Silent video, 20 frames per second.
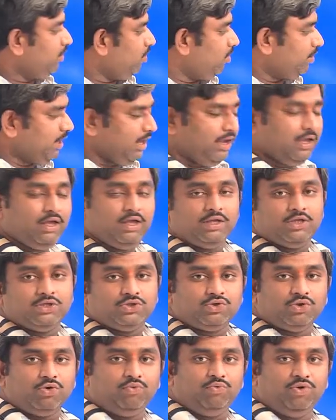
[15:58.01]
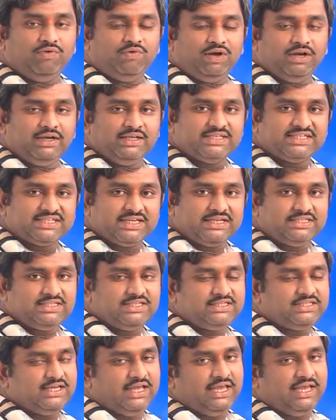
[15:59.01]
Okay, so we will discuss this